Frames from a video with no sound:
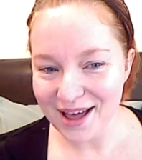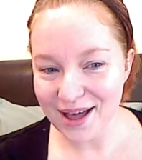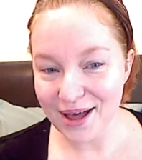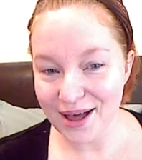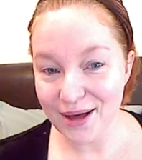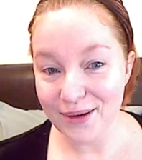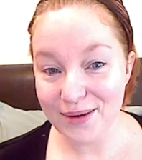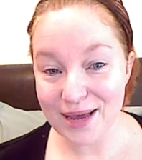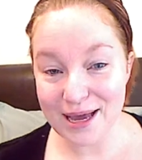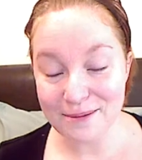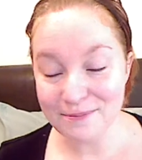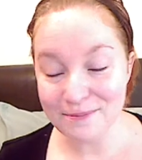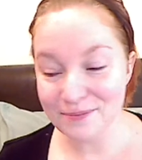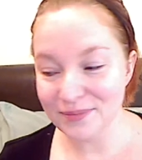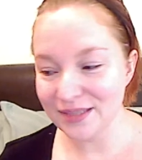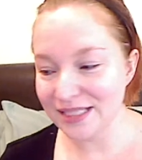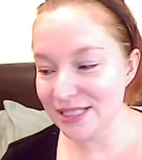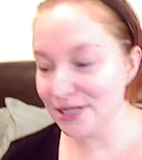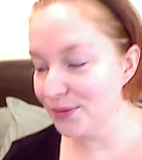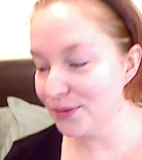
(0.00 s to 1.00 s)
Okay,
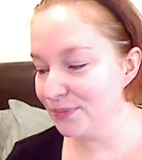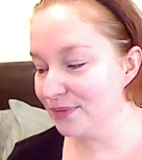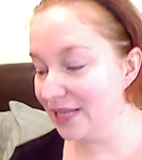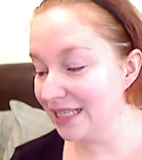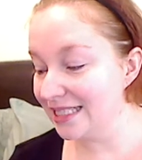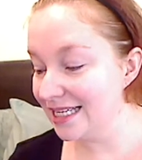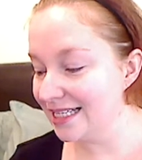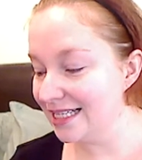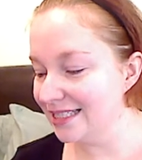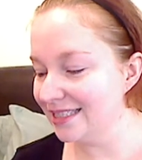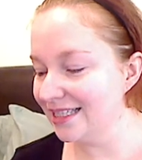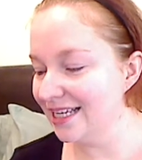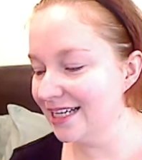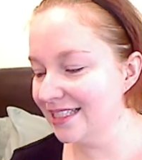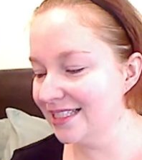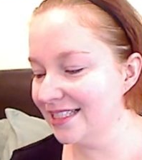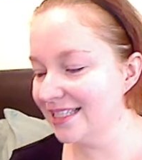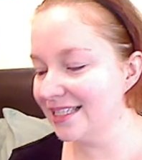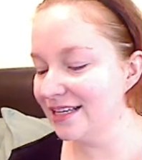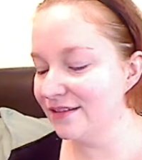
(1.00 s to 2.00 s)
so that's it.
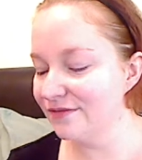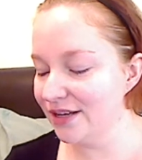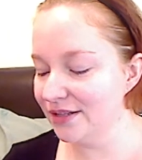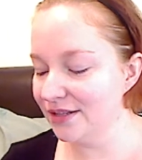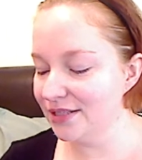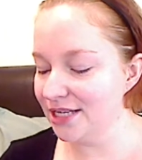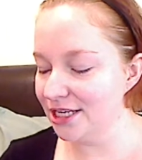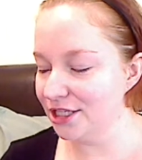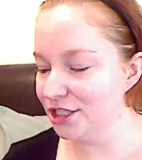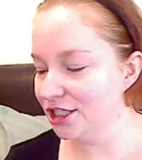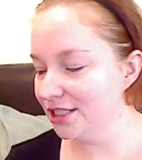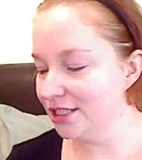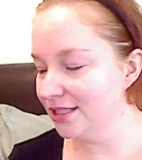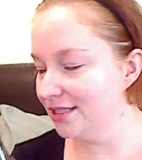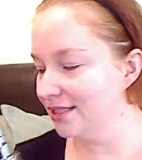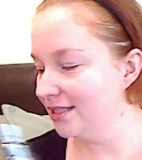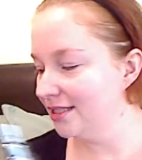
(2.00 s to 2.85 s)
Naked Skin Foundation.